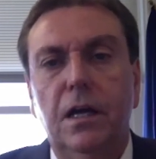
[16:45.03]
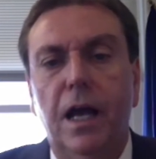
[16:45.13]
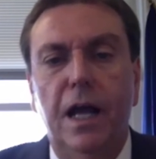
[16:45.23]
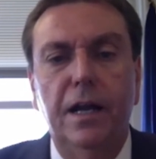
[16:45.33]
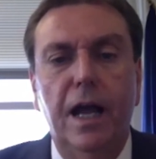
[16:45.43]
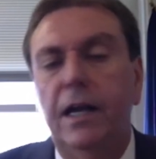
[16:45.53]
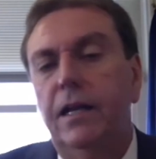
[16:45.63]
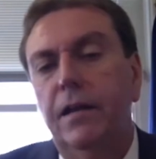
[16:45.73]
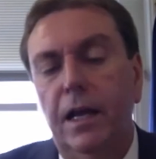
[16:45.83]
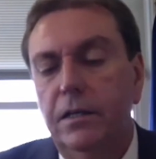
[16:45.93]
And
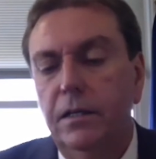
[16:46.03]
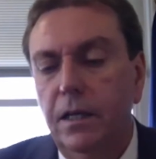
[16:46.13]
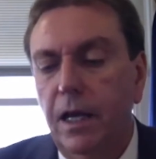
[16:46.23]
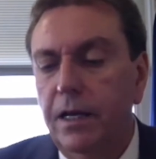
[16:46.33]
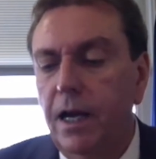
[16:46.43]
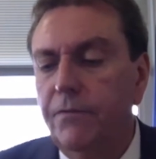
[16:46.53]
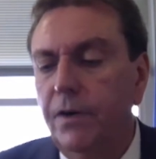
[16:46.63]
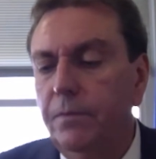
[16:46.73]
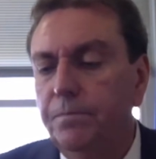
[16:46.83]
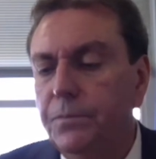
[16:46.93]

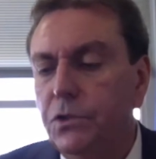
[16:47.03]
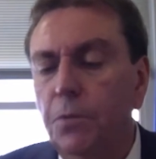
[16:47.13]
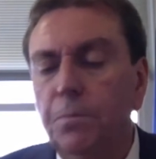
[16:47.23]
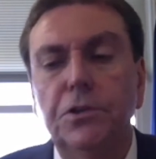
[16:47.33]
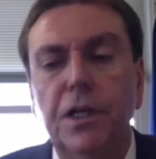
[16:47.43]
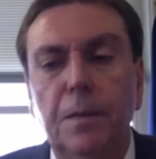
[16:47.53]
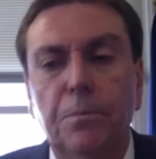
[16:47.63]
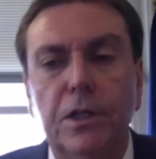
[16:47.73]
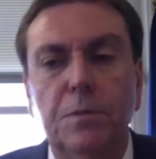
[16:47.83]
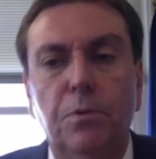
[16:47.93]
every superintendent
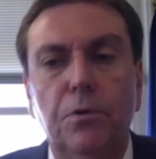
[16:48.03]
principal